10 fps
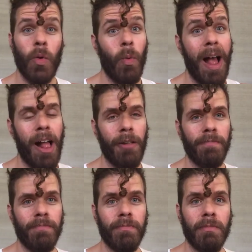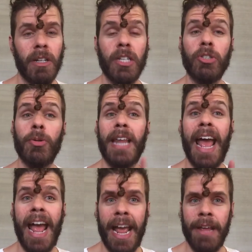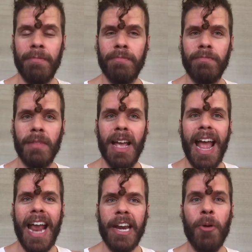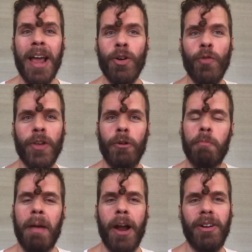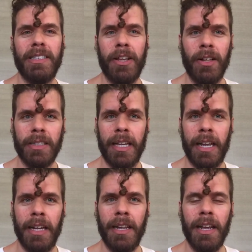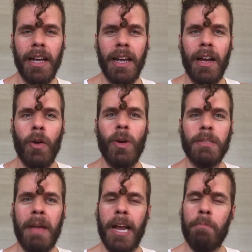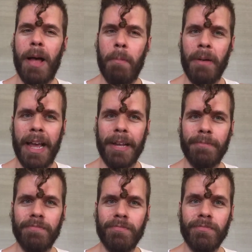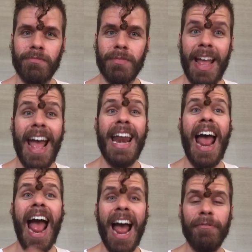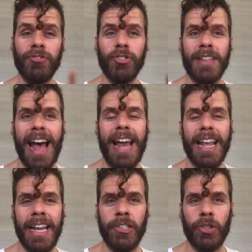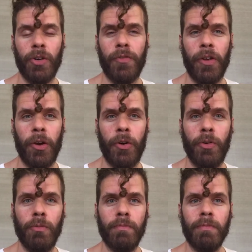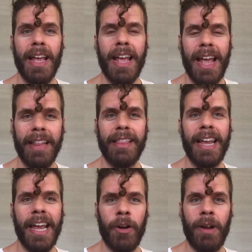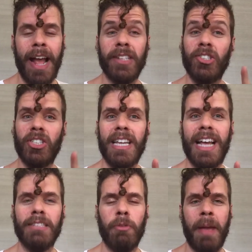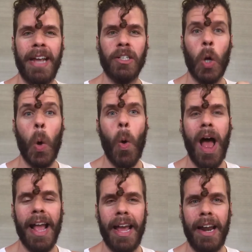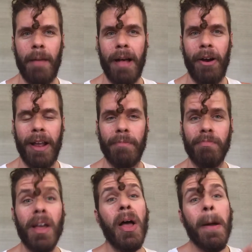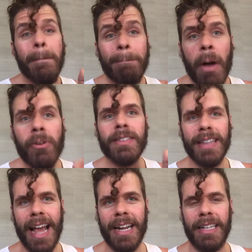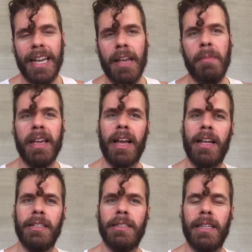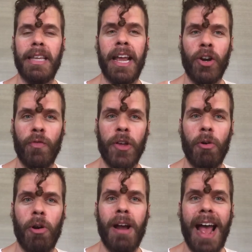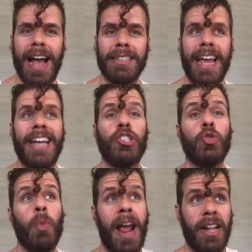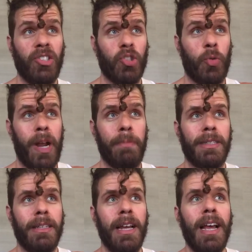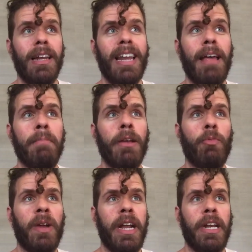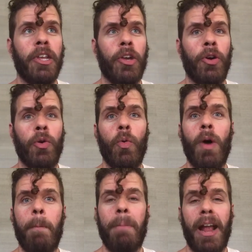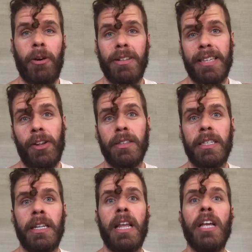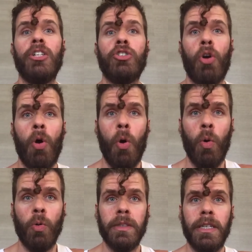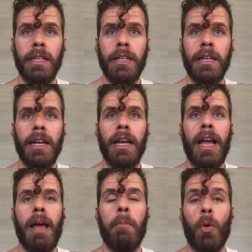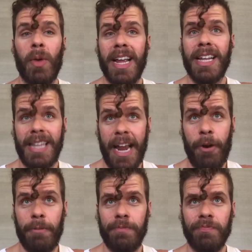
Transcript: Well, today, a new interview with Perez Hilton was made public. And after that interview hit the internet, she has remained quiet about it. Most likely because the interviewer has a transcript. Let me read you what Perez Hilton told Marie Claire.